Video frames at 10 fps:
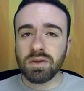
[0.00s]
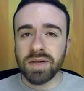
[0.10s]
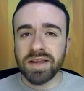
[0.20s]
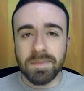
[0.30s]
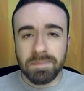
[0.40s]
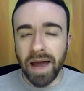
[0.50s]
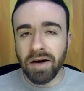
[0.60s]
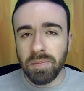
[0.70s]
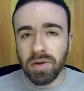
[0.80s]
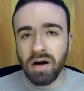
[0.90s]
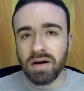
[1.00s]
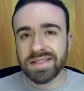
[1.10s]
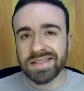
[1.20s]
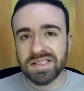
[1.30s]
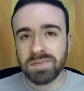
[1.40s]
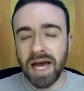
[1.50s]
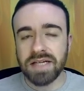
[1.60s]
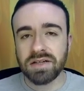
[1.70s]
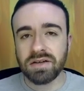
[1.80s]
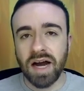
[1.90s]
one of the better brawlers in
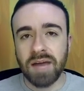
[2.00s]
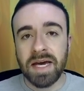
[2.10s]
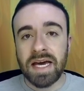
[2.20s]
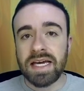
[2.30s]
Smash and Grab.